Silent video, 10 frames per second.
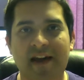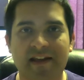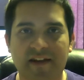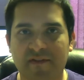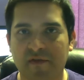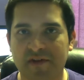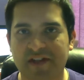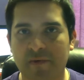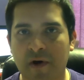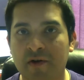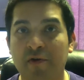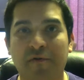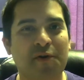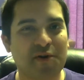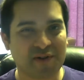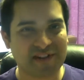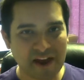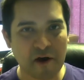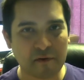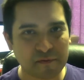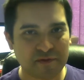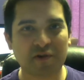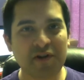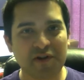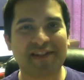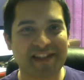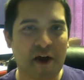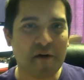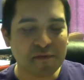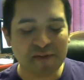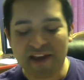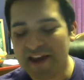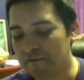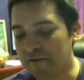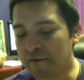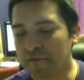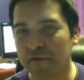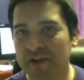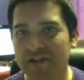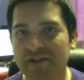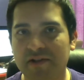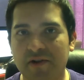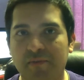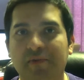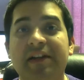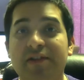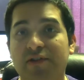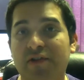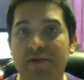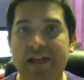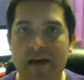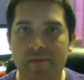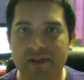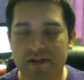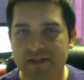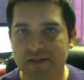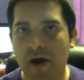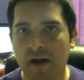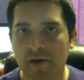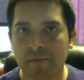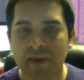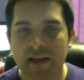a gift for someone or for yourself, treat yourself, feel free to please use Amazon Smile.